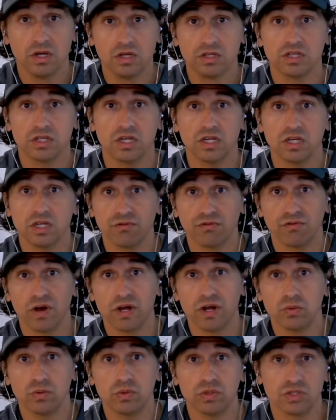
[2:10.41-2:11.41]
saying he'd
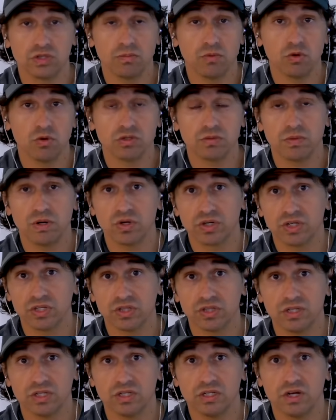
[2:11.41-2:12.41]
fight, was the most American
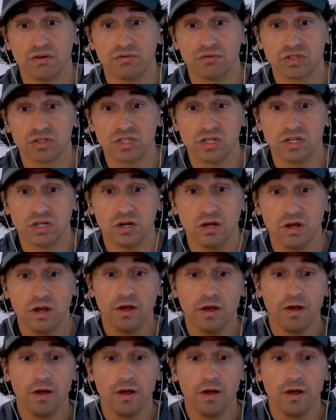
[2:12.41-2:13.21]
thing he'd ever seen.